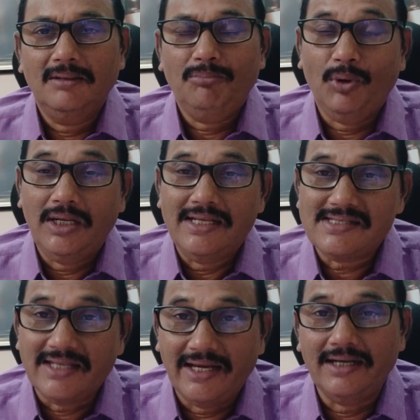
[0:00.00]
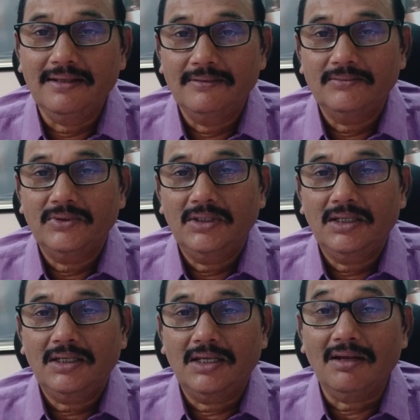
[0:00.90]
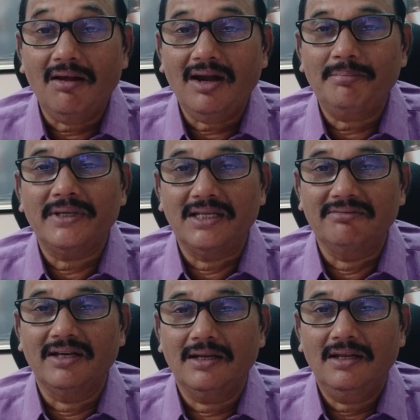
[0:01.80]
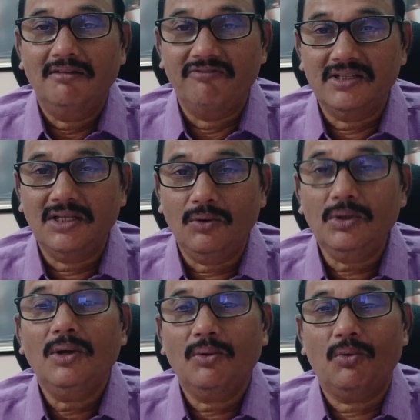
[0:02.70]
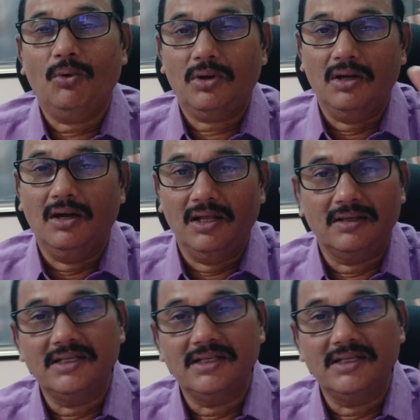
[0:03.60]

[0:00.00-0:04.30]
police aid cannot be given without court order.